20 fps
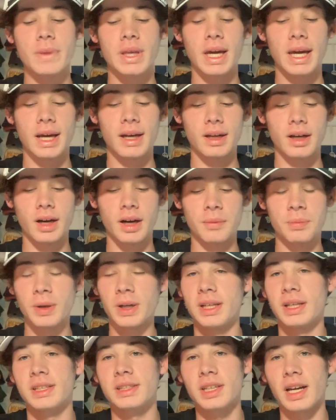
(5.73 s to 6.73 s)
and a
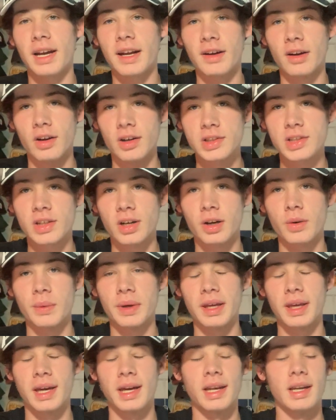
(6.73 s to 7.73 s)
pretty exciting All-Star
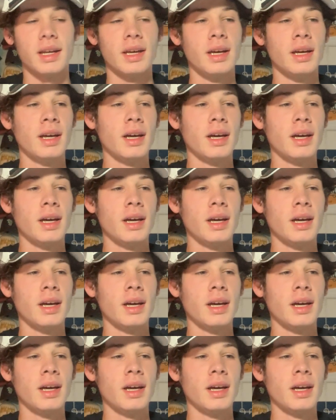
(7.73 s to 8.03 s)
weekend.